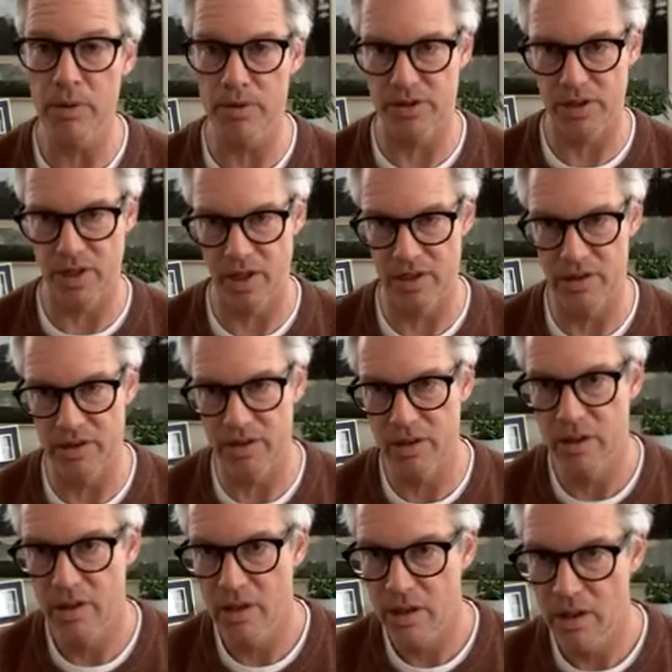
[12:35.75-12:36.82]
Sons,
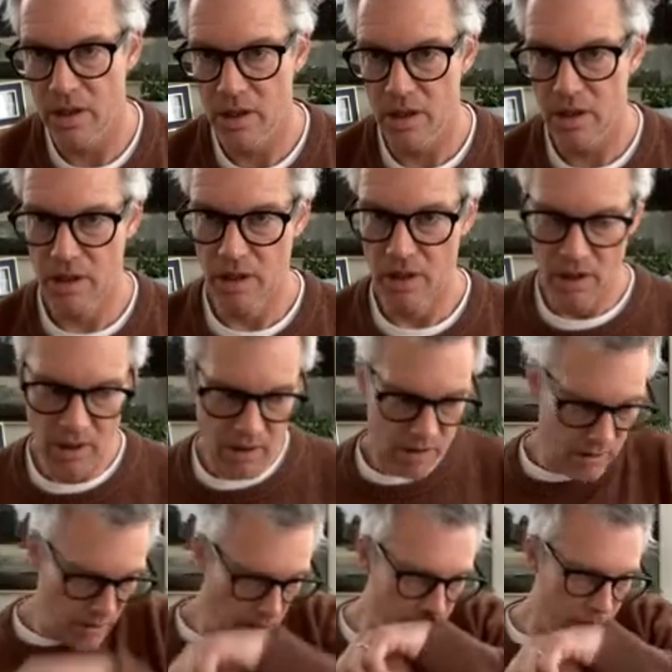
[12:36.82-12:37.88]

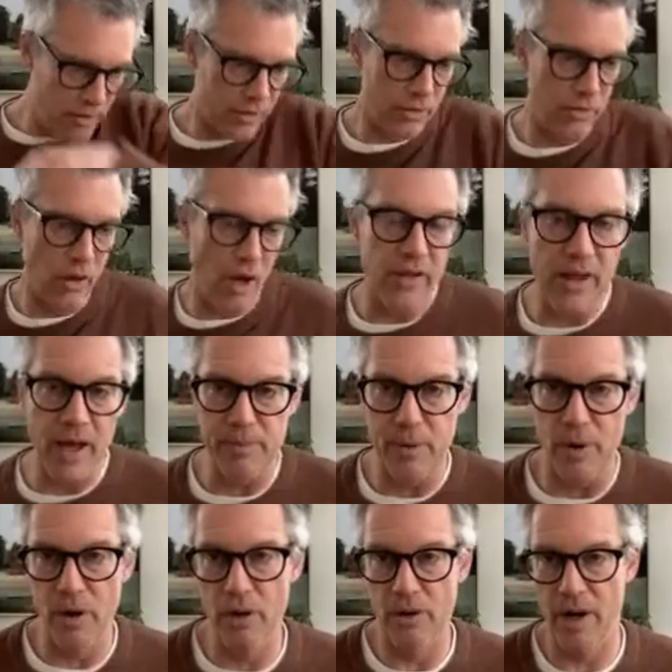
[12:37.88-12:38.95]
through all that
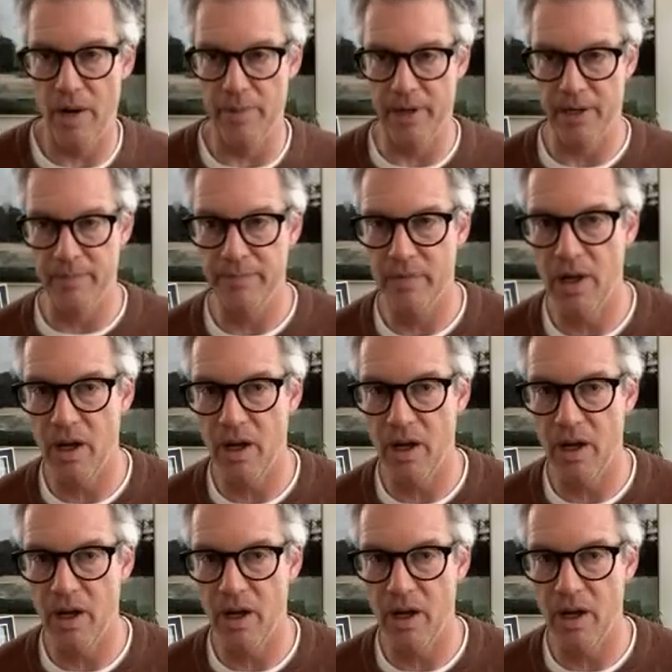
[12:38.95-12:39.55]
programming,